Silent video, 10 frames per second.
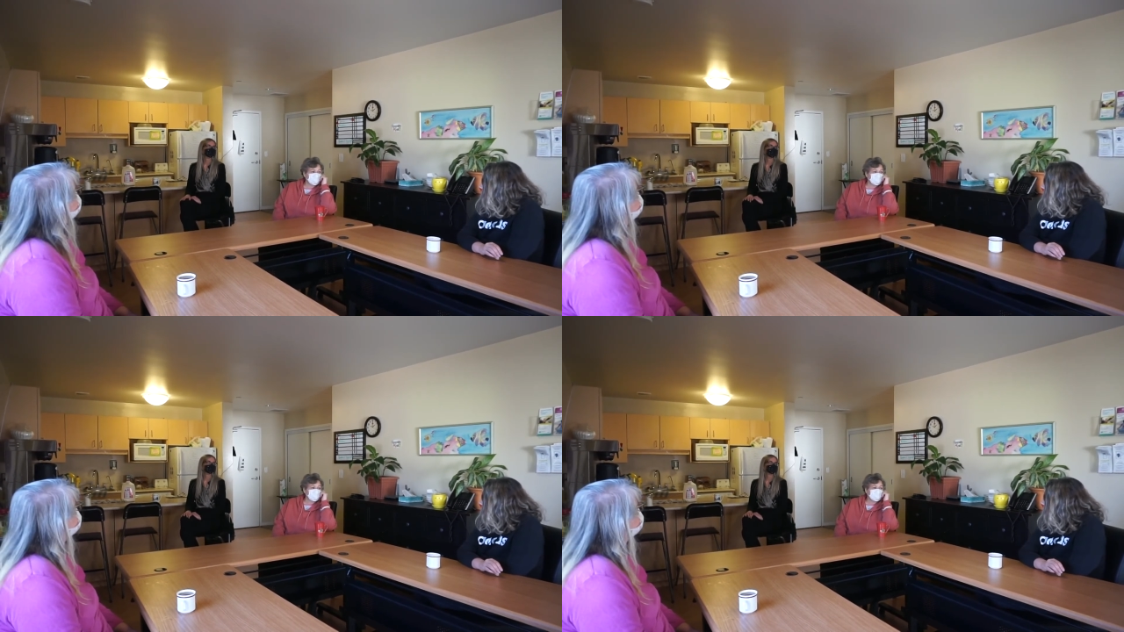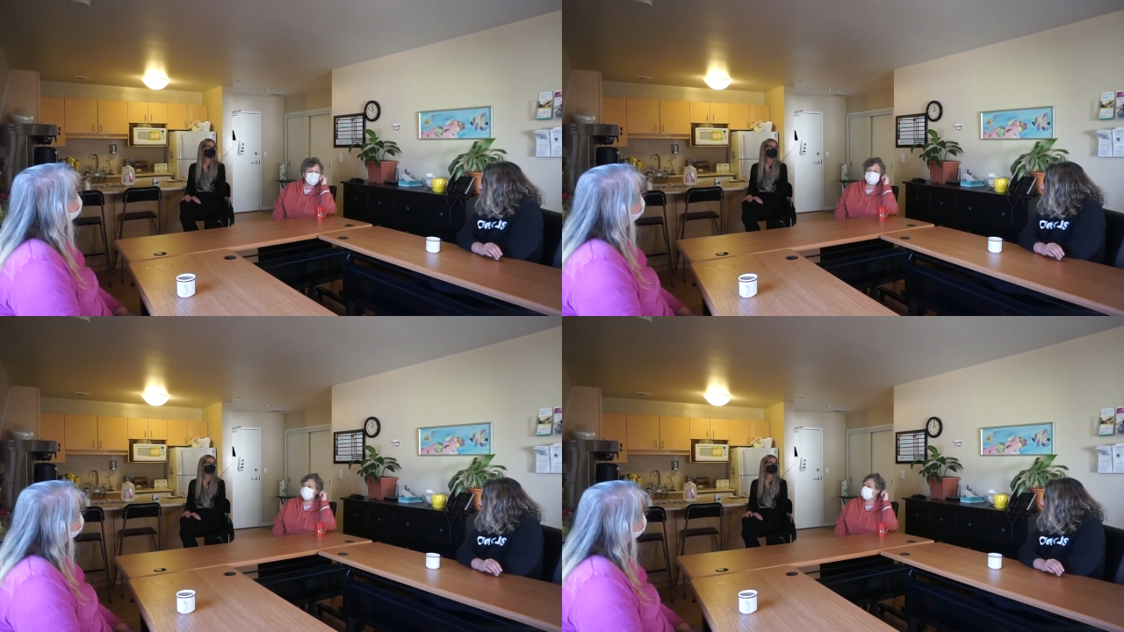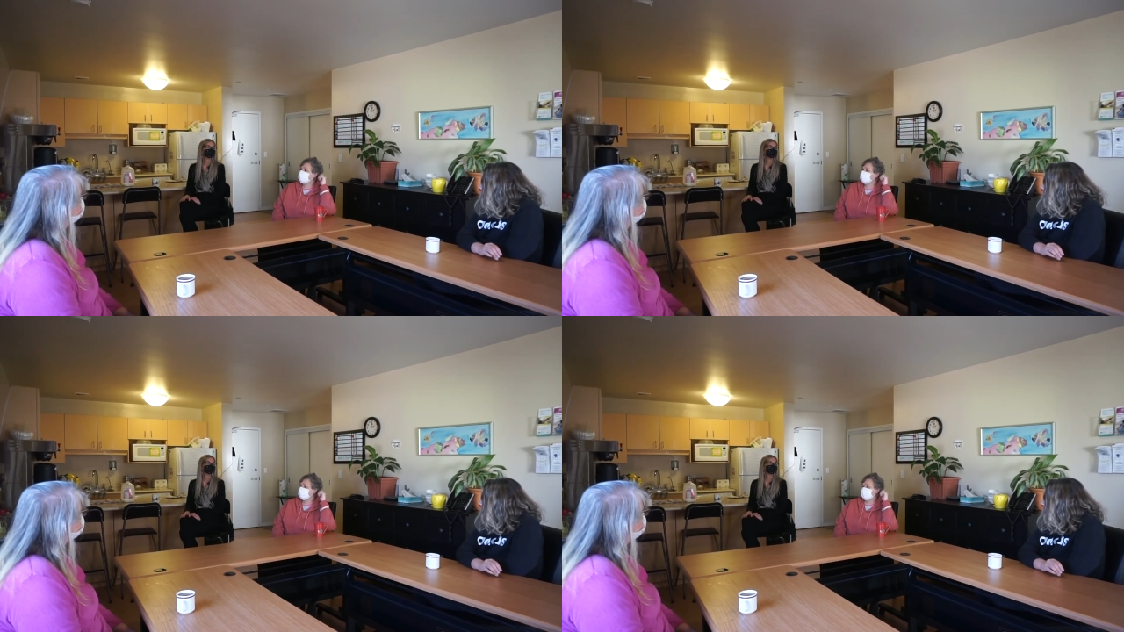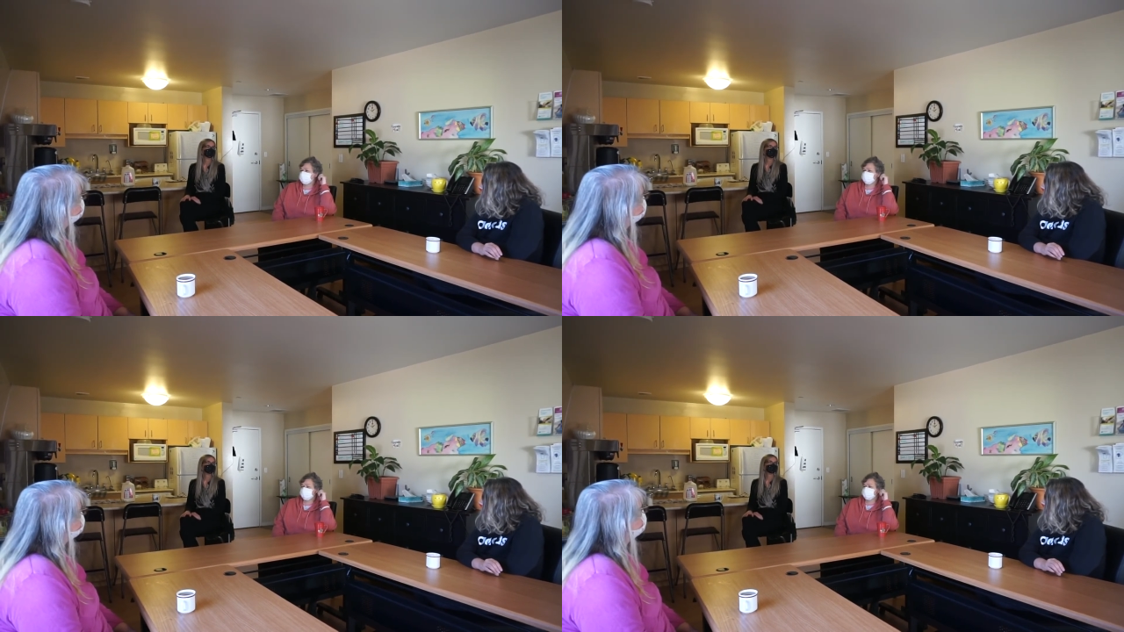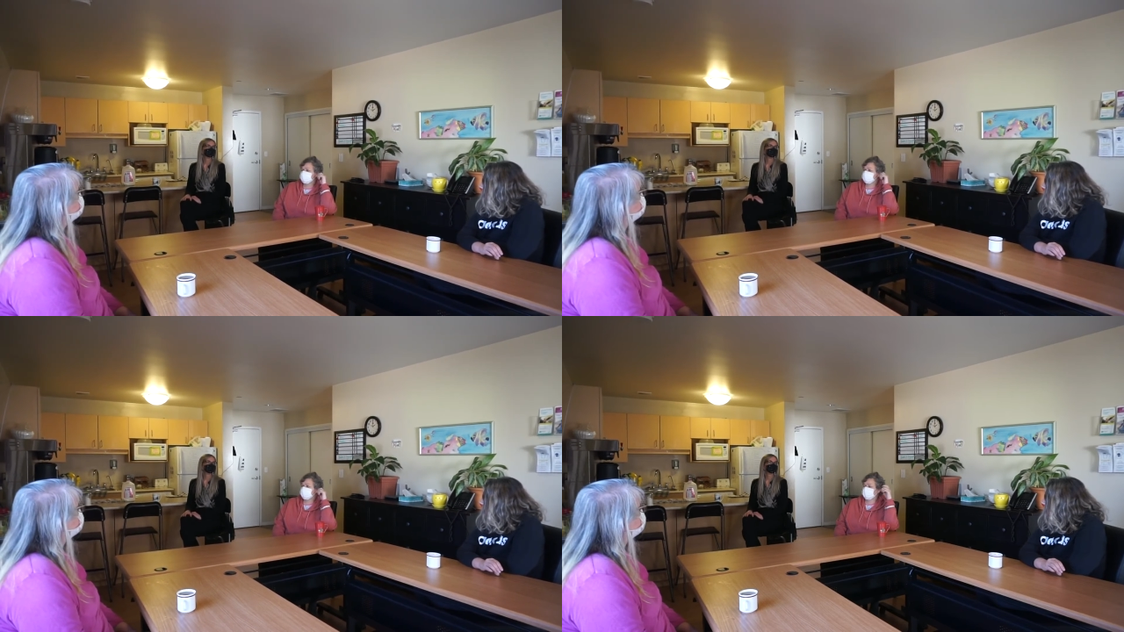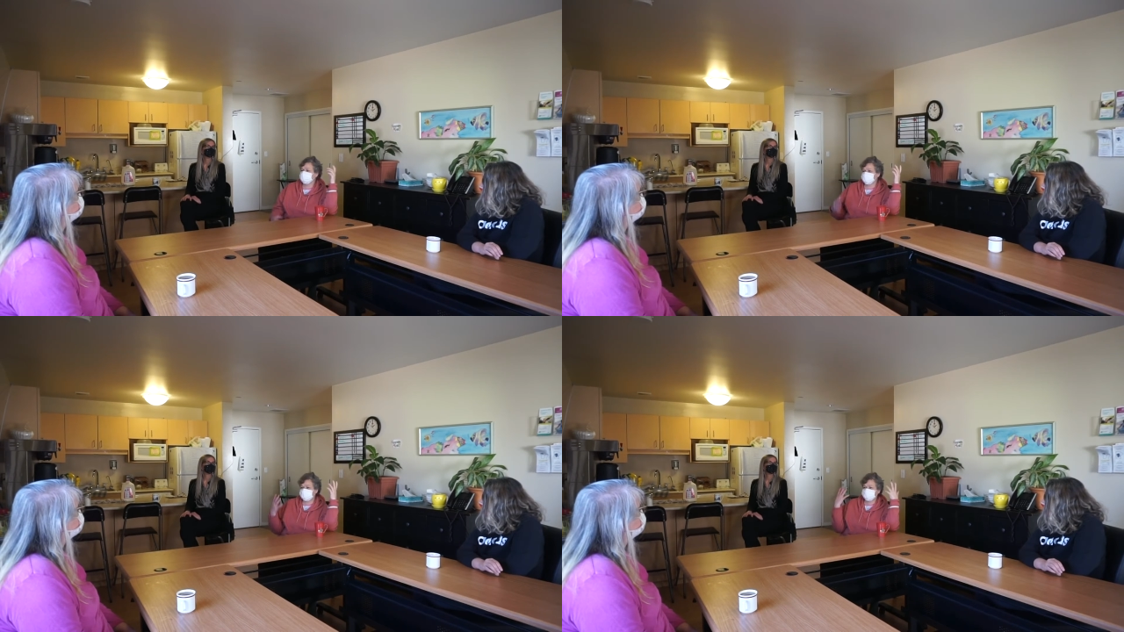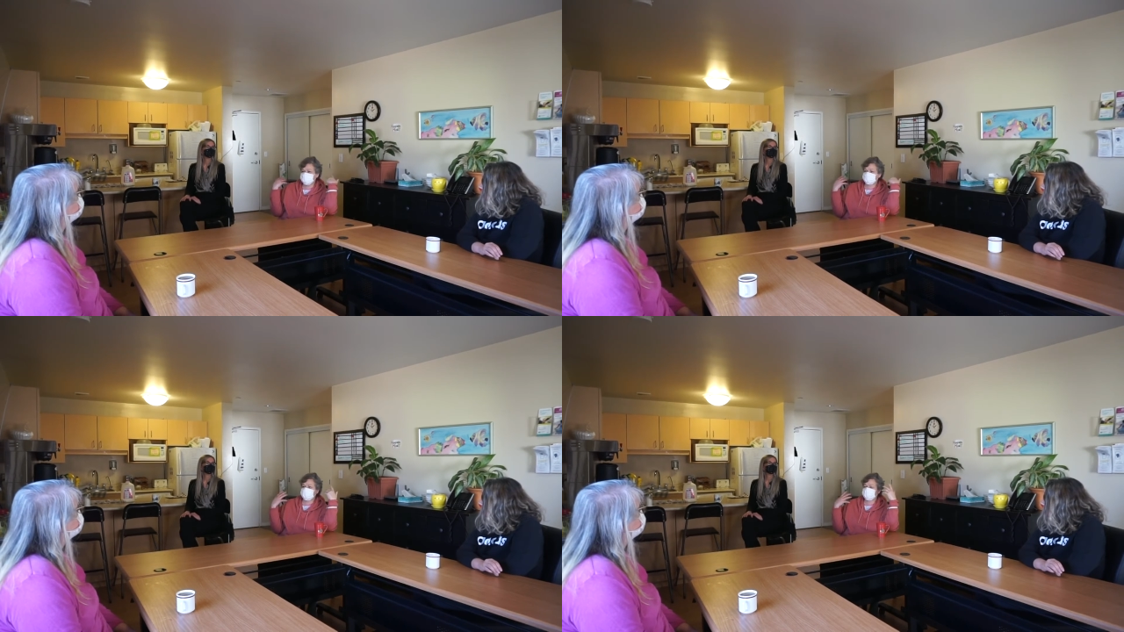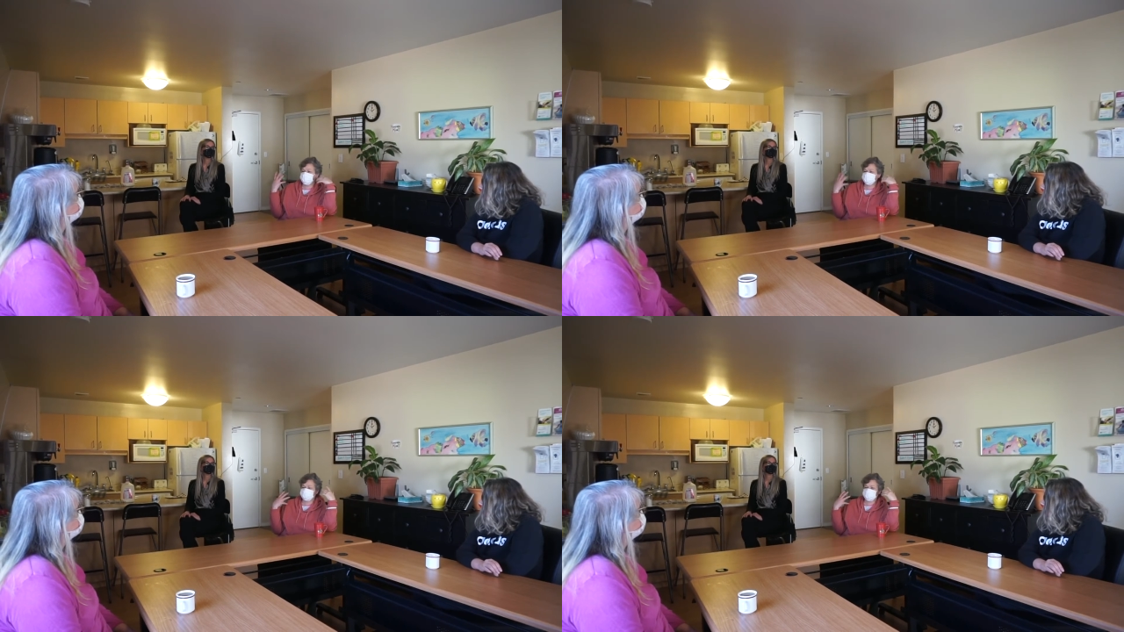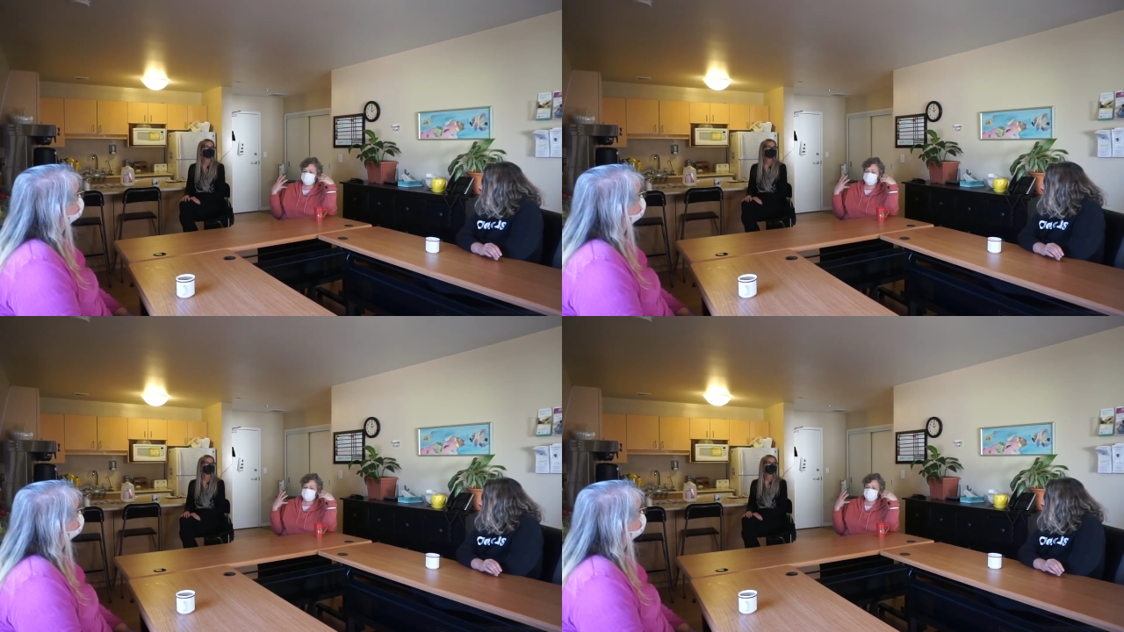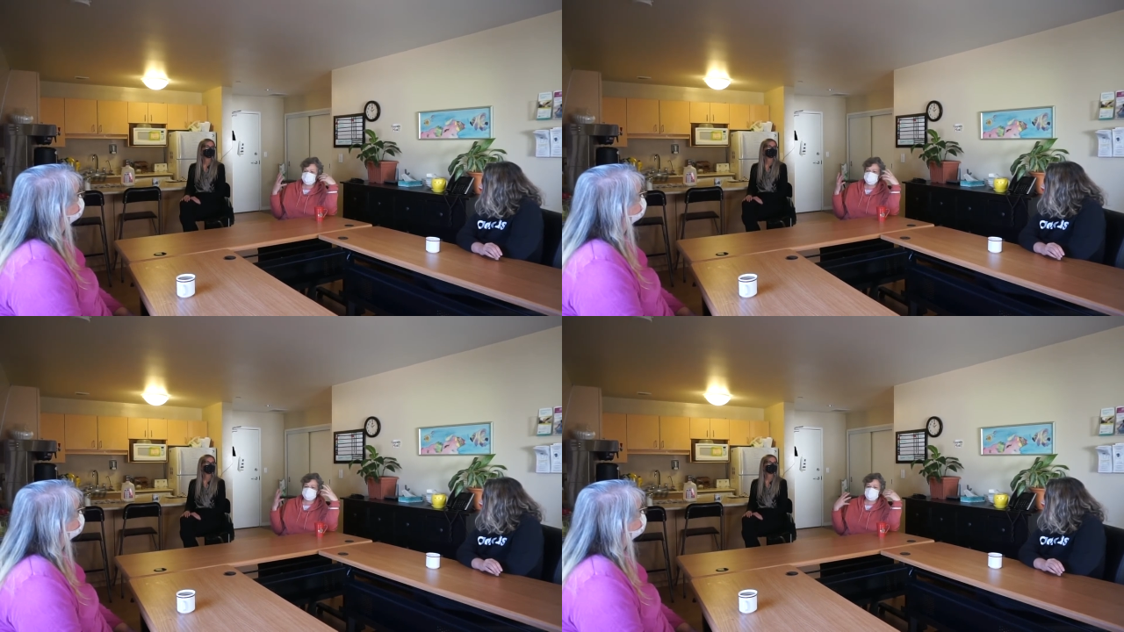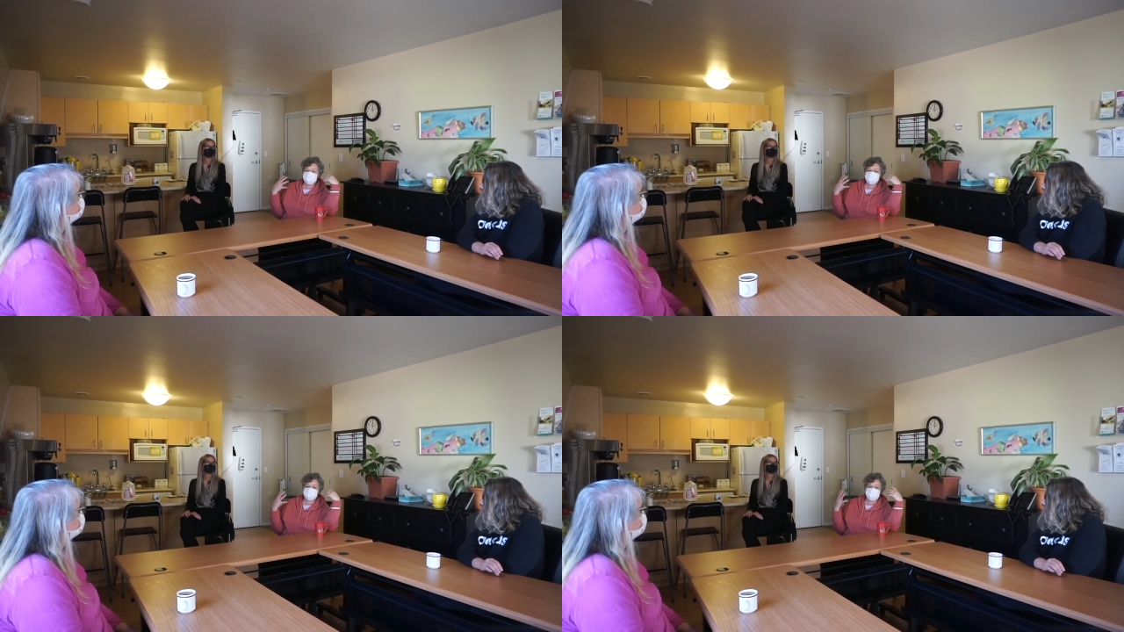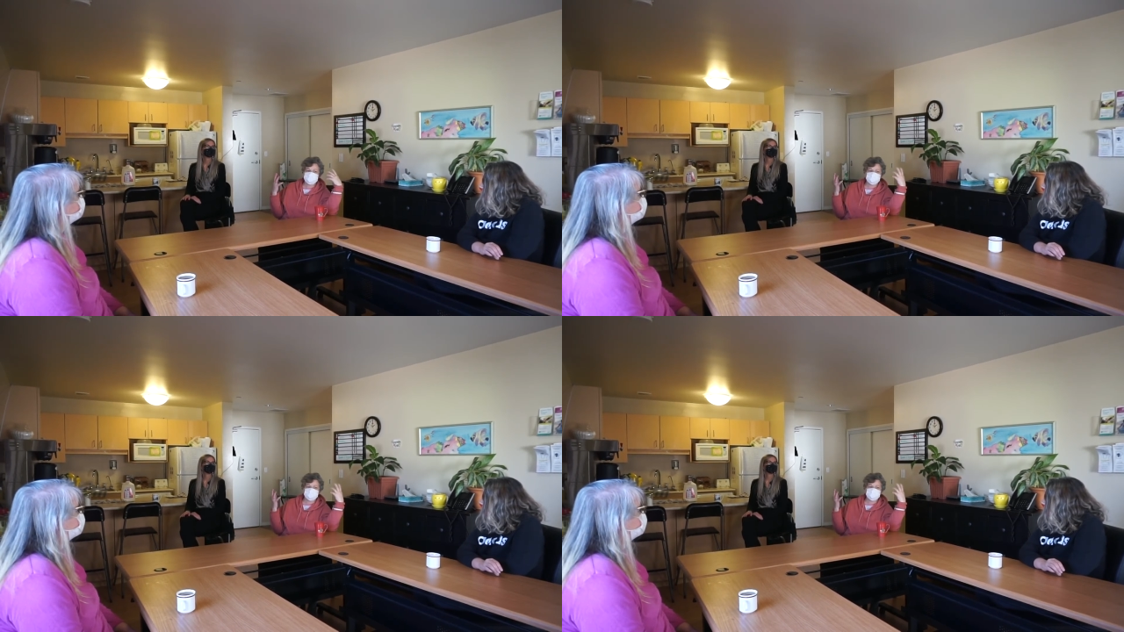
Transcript: Nobody's mouth can be seen.